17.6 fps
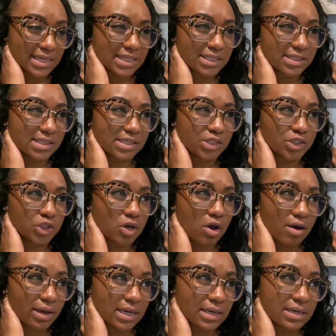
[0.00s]
It's the
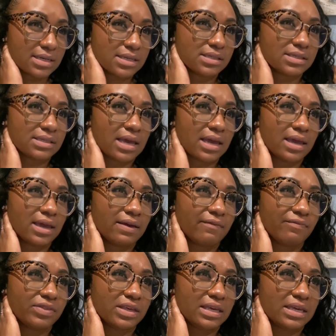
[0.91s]
chalkiness
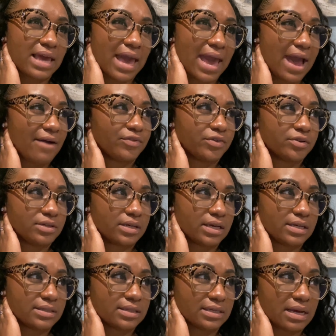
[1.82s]
and the
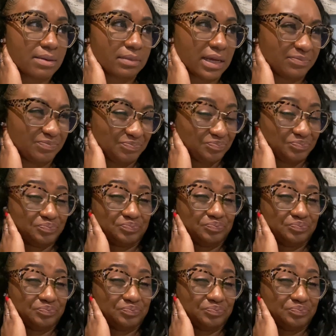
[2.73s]
aftertaste that I'm like,